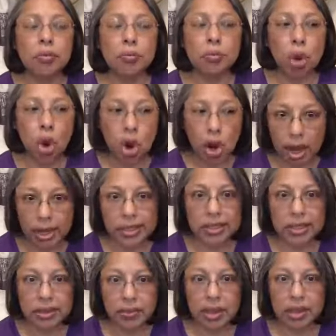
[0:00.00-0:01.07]

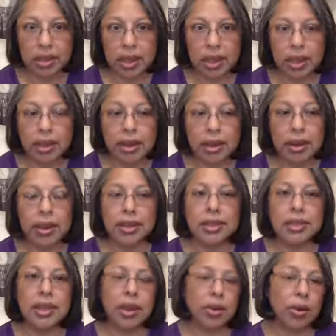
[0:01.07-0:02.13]
pause if you can and
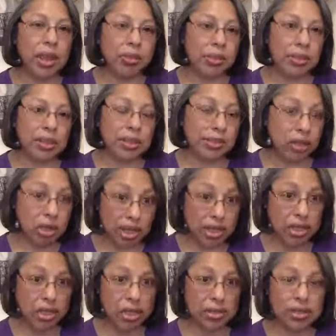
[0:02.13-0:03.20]
say, okay,
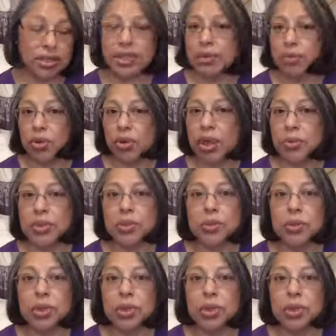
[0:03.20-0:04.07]
talking to your team, okay, what's really